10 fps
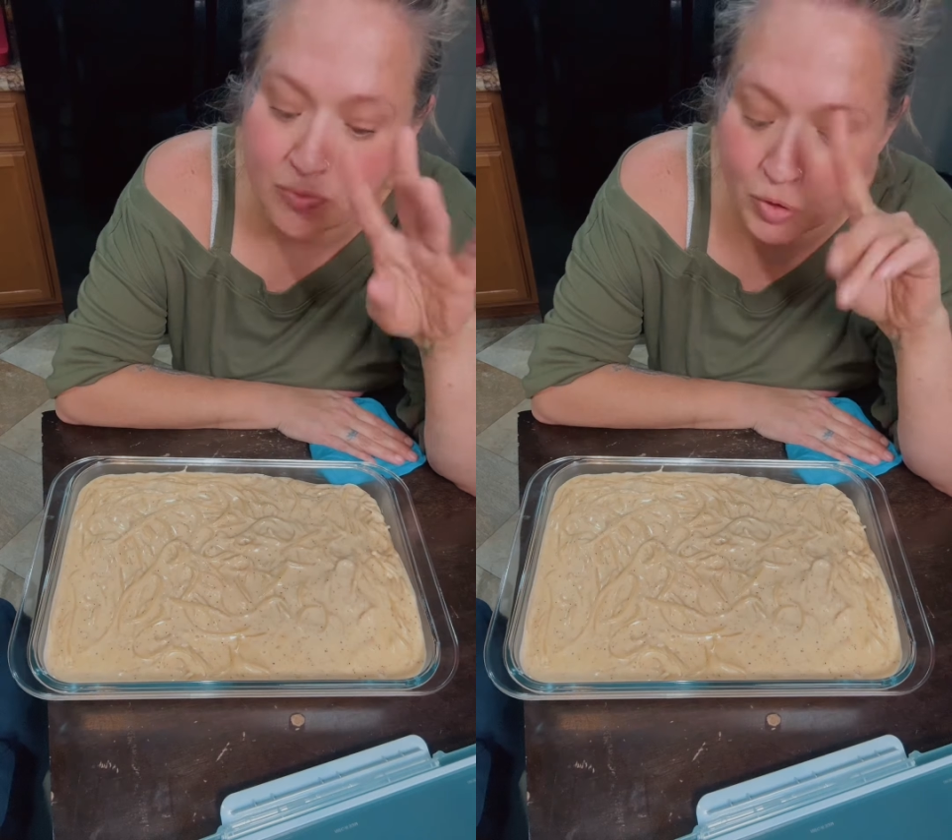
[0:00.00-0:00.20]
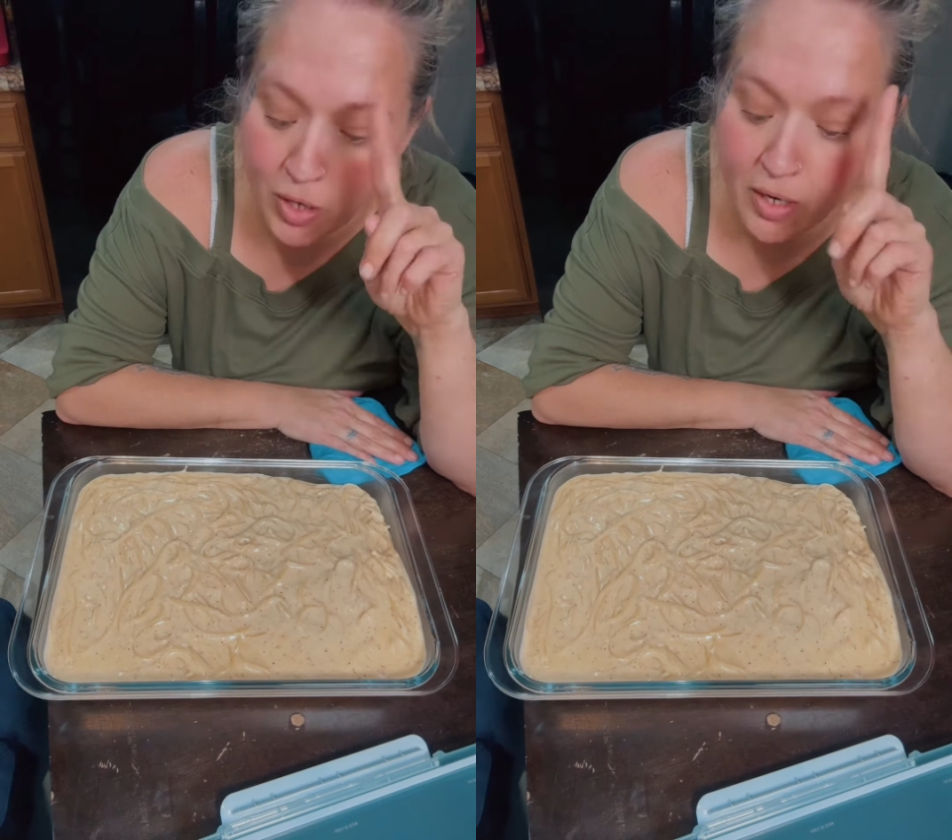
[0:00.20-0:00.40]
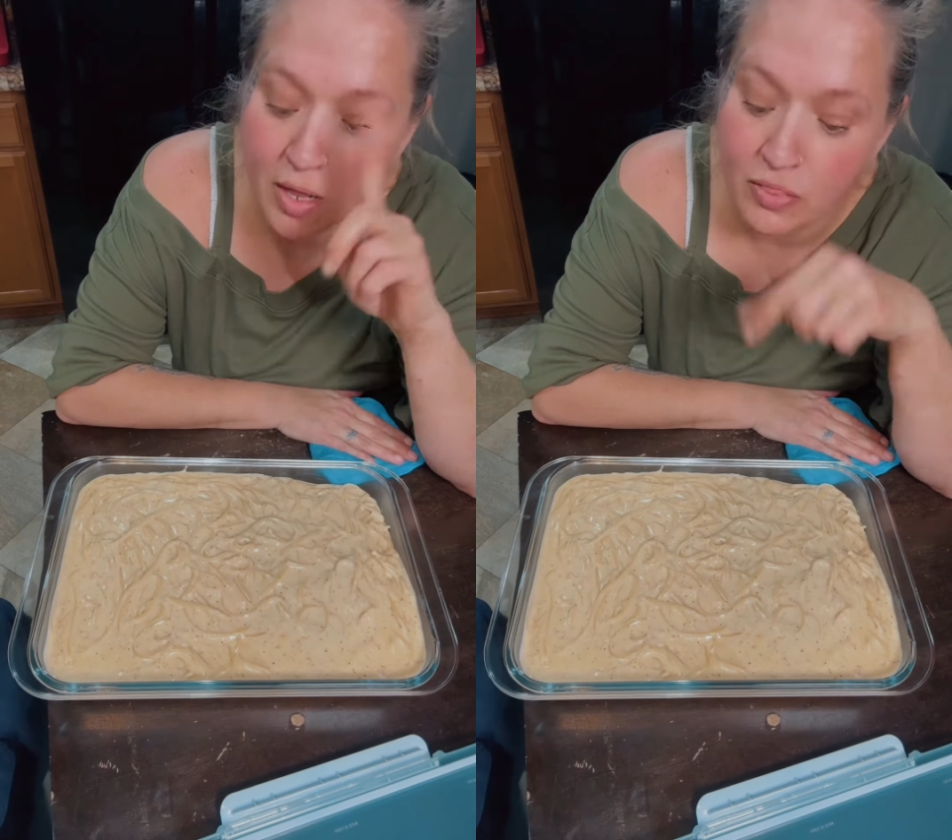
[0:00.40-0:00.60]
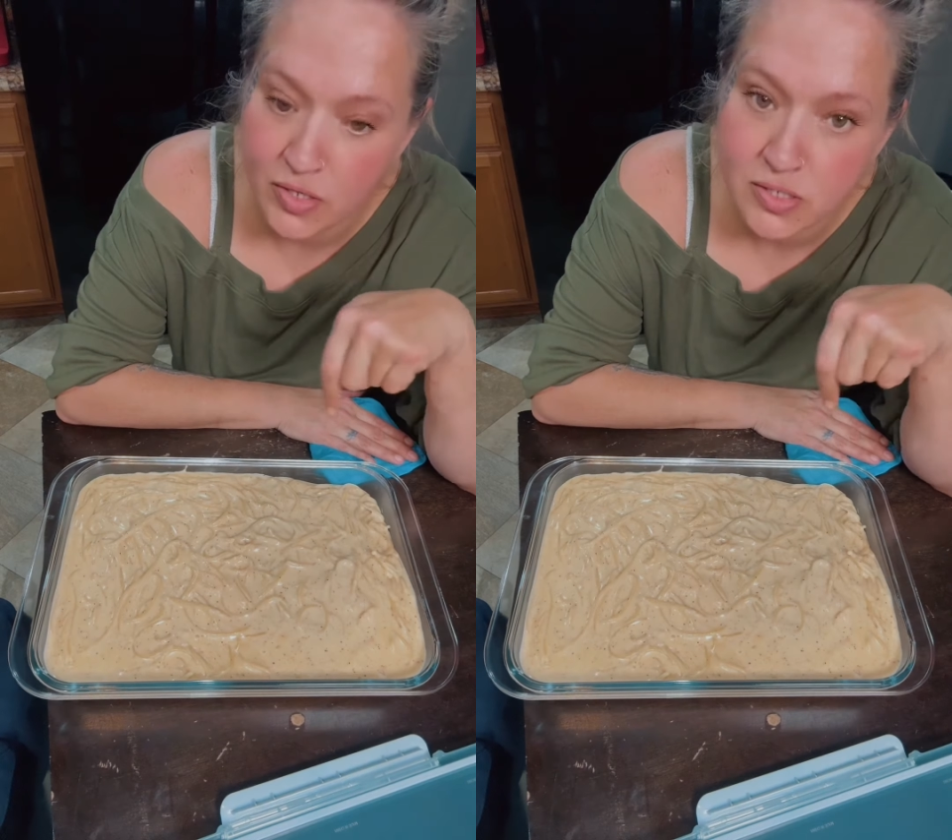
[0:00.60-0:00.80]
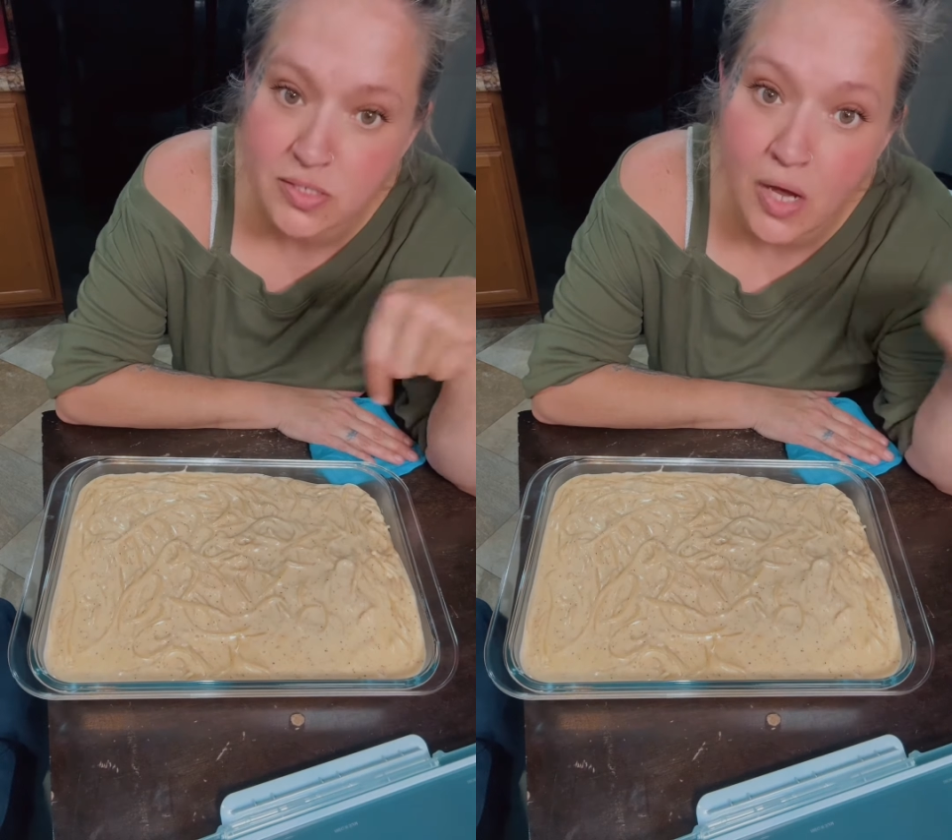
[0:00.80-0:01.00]
but
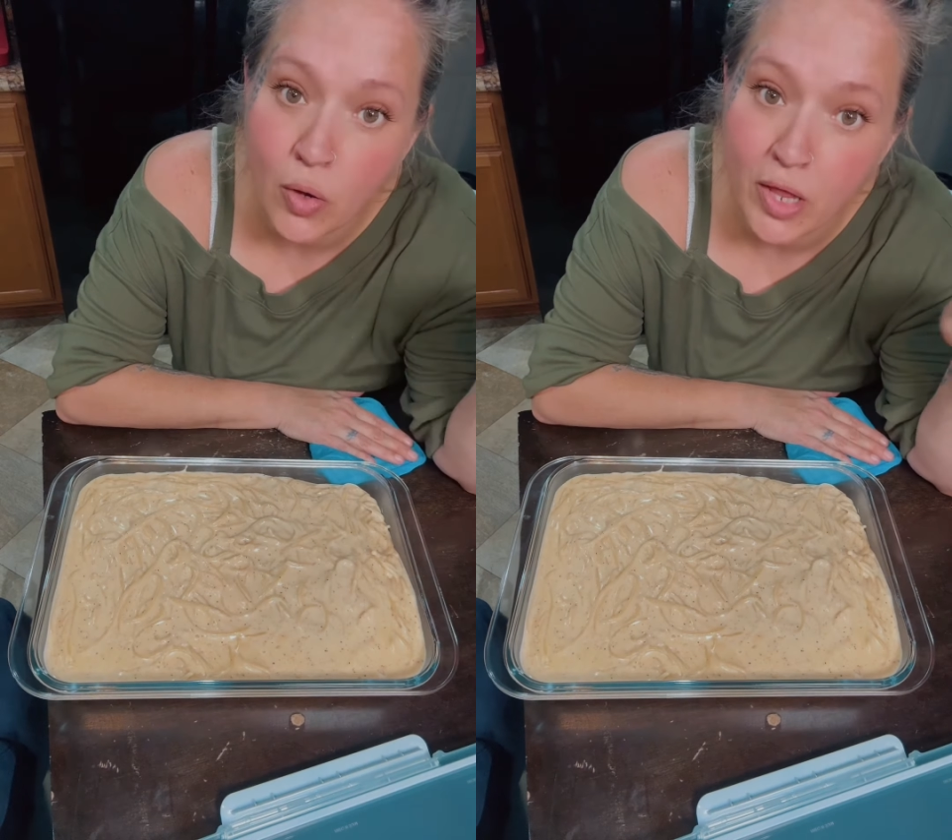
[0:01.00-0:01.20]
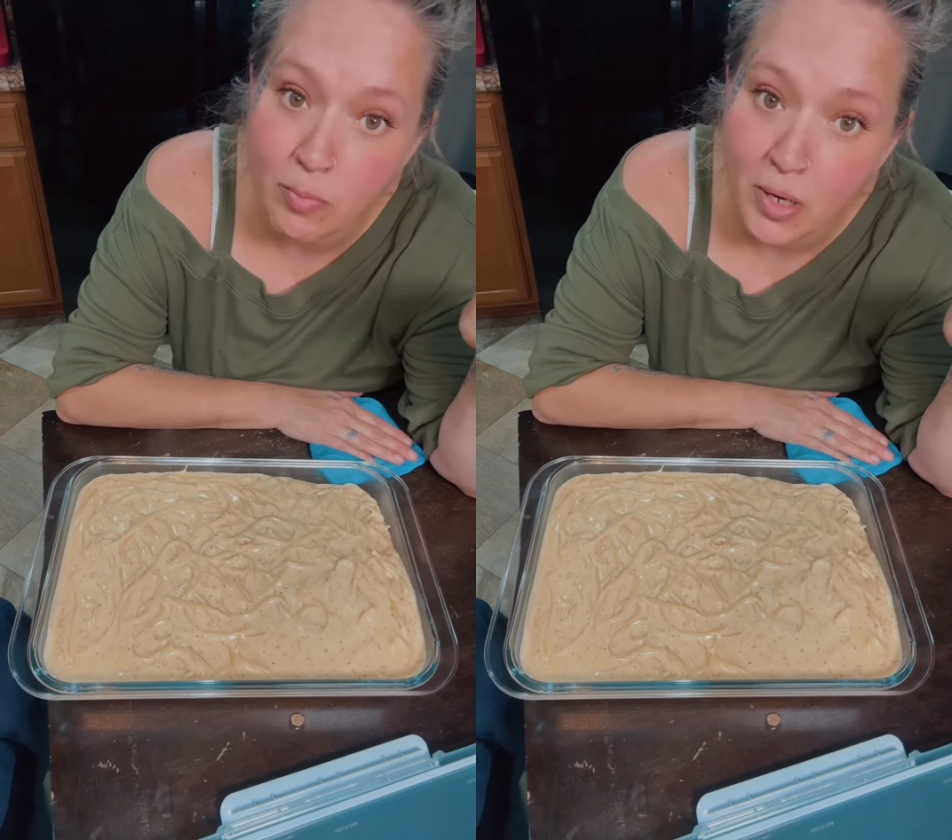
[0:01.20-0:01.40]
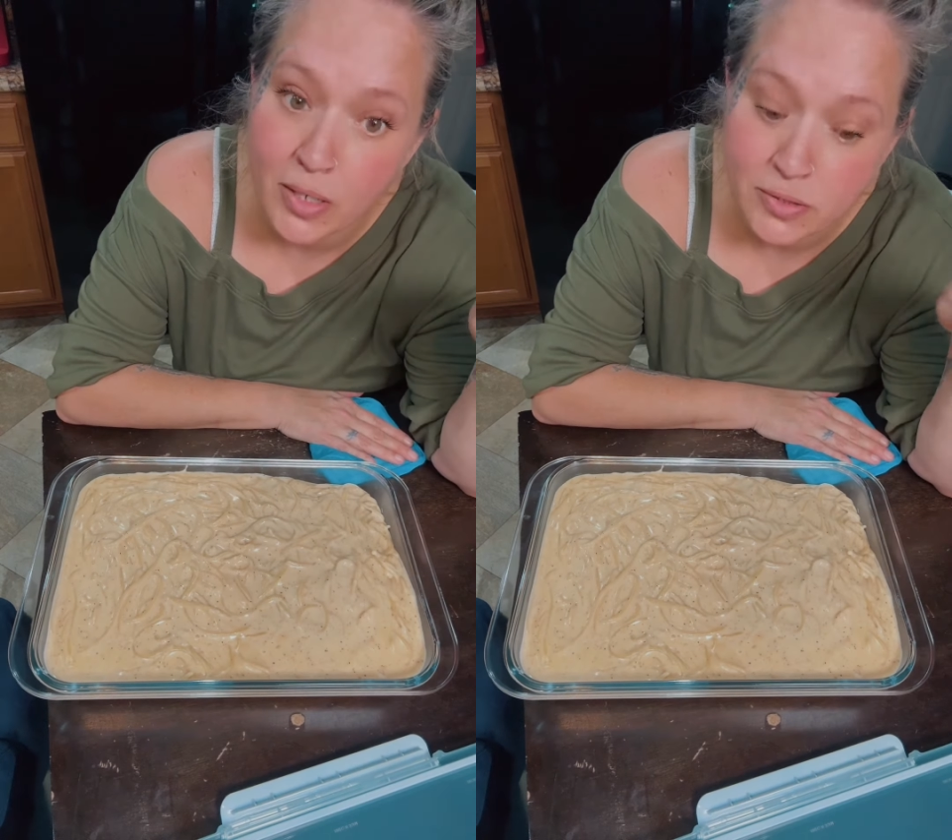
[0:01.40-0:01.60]
this is how I like mine.